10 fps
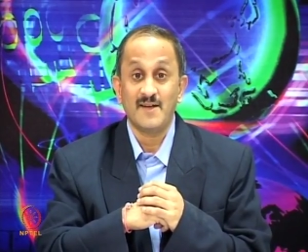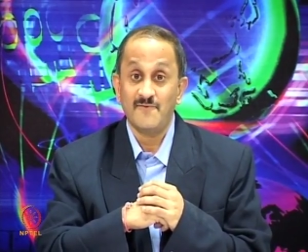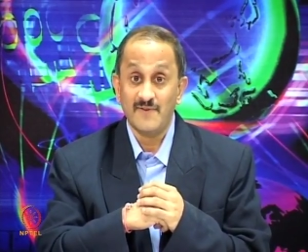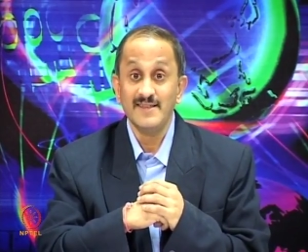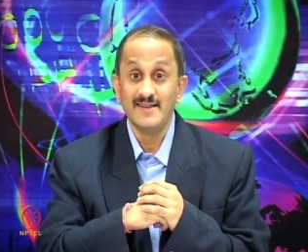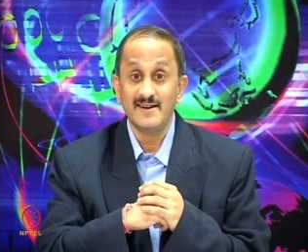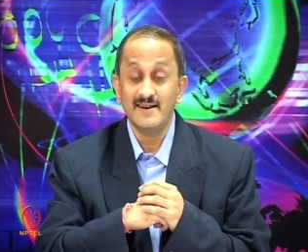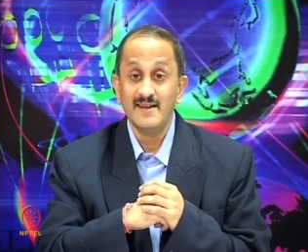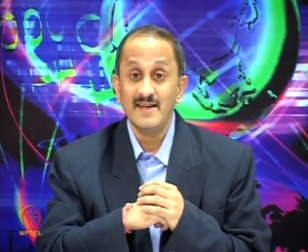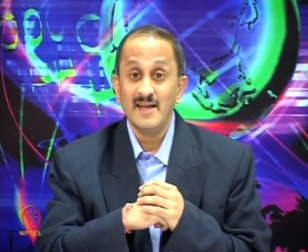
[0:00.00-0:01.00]
Further,
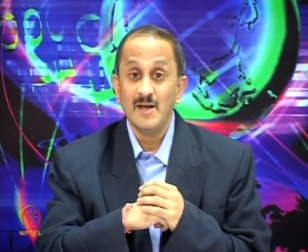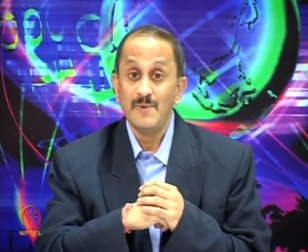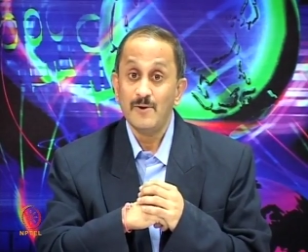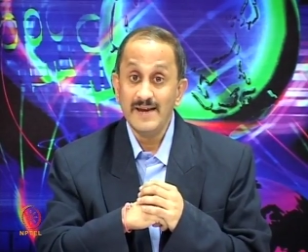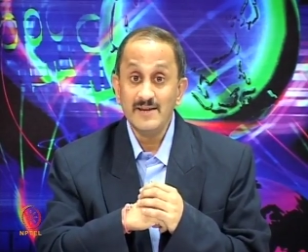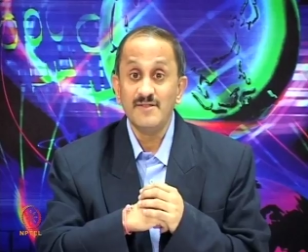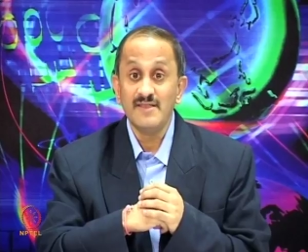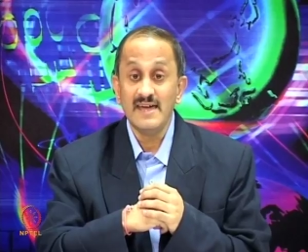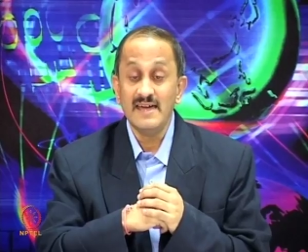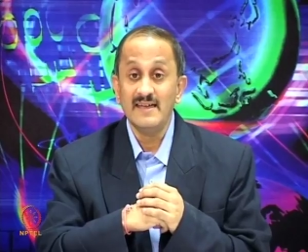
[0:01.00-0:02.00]
we are going to
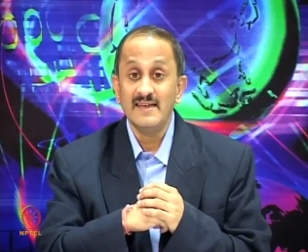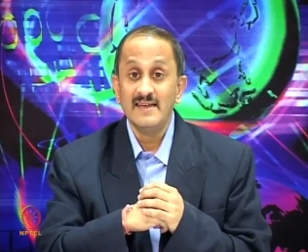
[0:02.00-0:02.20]
see